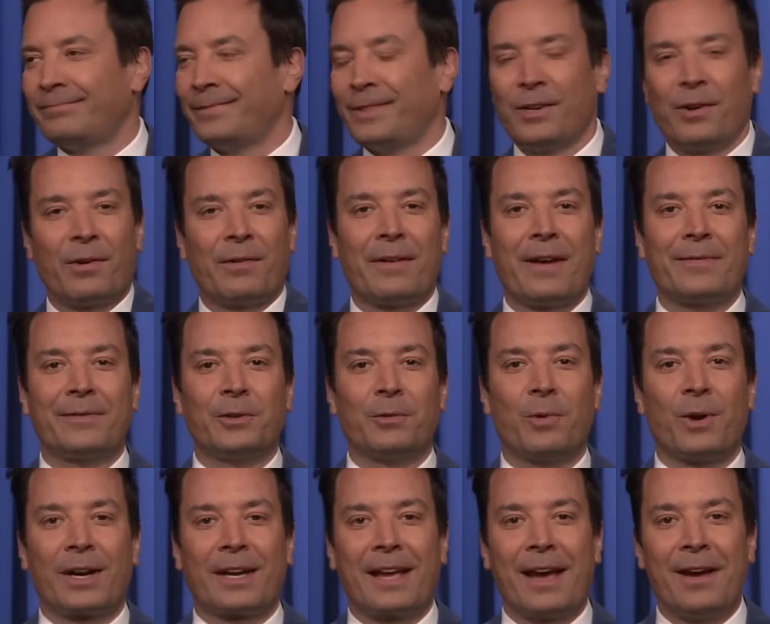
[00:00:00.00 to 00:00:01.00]
You don't even have to
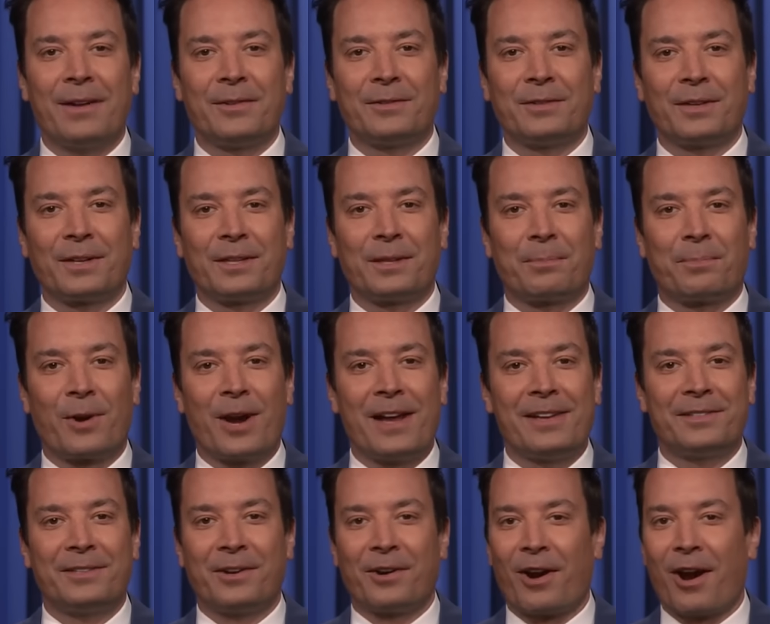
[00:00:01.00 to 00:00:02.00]
work out. Just look at the
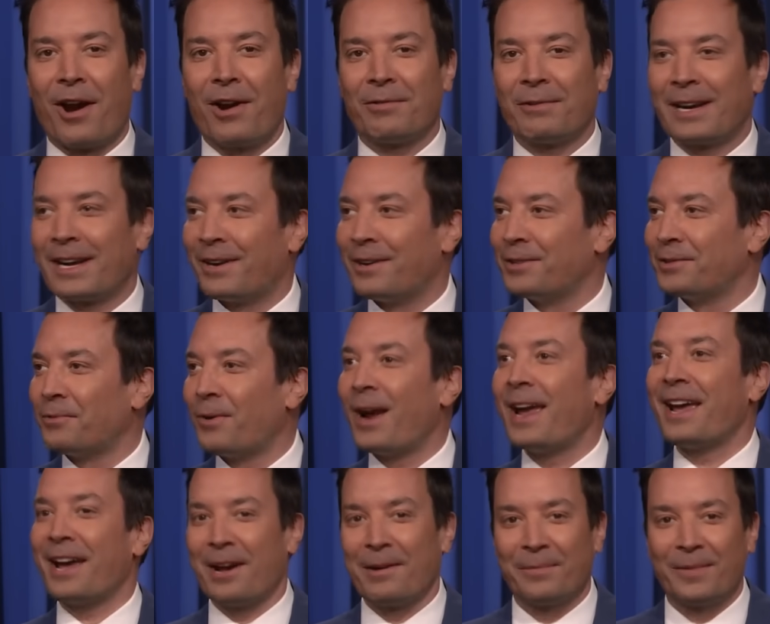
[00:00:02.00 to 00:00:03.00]
price, and your heart rate goes
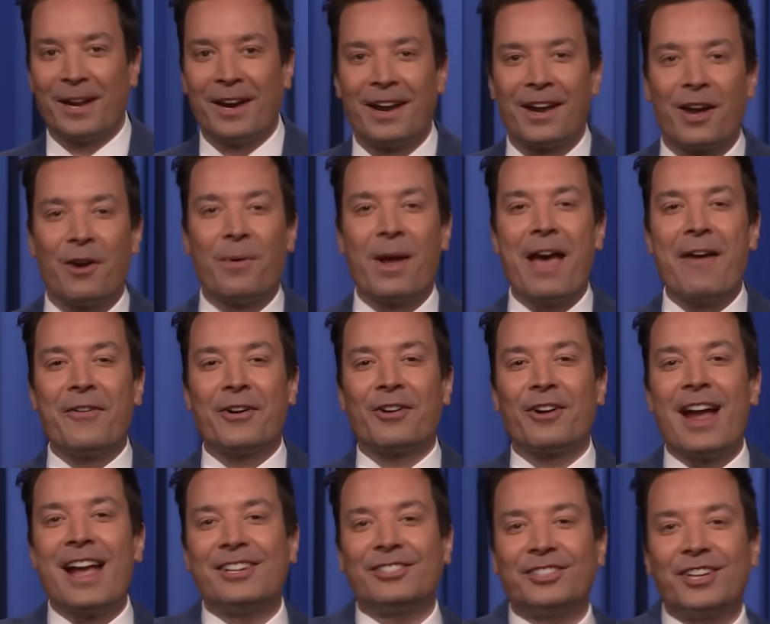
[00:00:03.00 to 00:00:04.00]
way up. There you go. We have a
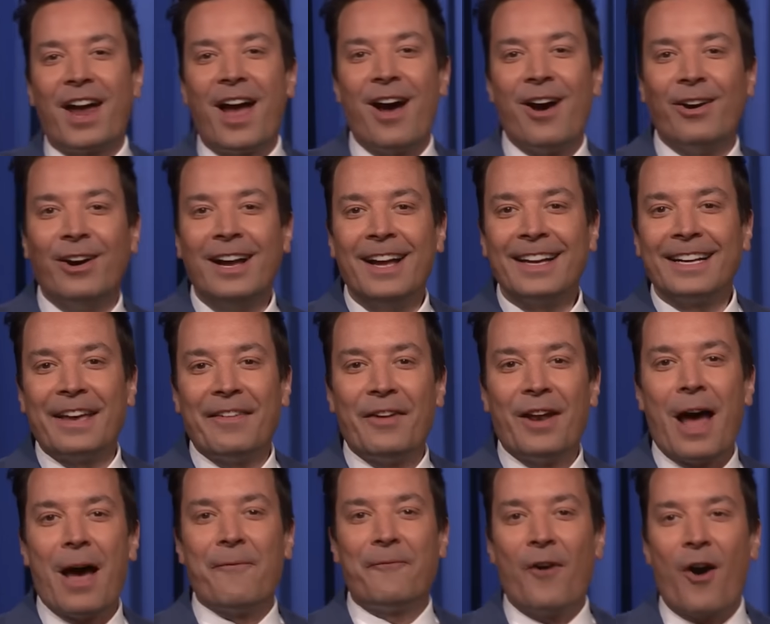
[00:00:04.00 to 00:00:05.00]
great show. Give it
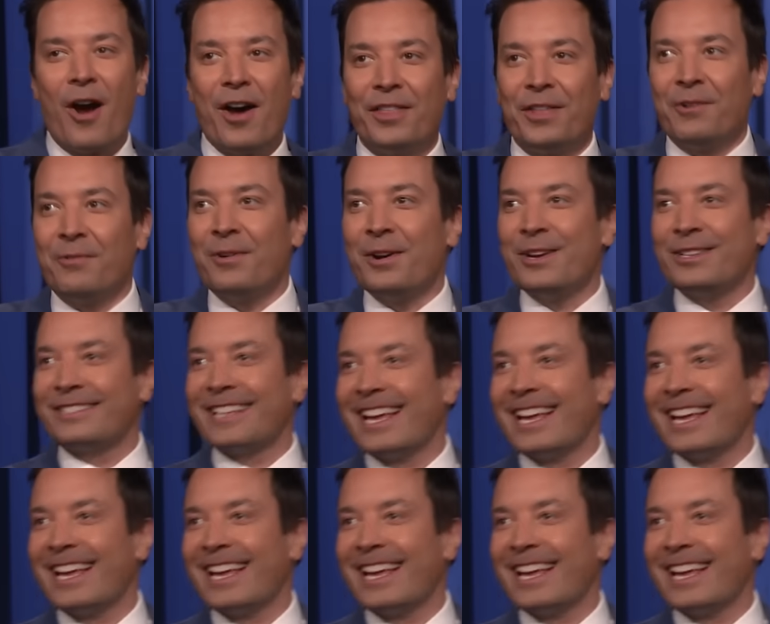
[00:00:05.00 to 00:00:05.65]
up for the Roots,